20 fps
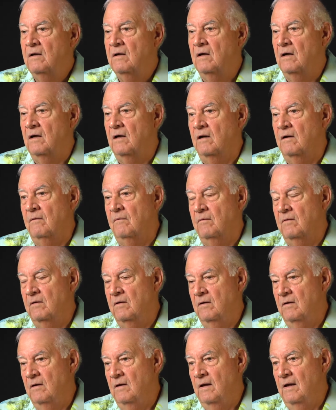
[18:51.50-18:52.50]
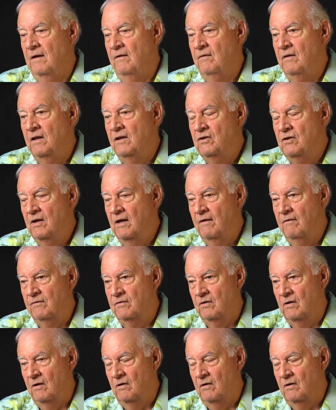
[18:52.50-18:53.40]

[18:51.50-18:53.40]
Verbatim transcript: Uh, and then you have a,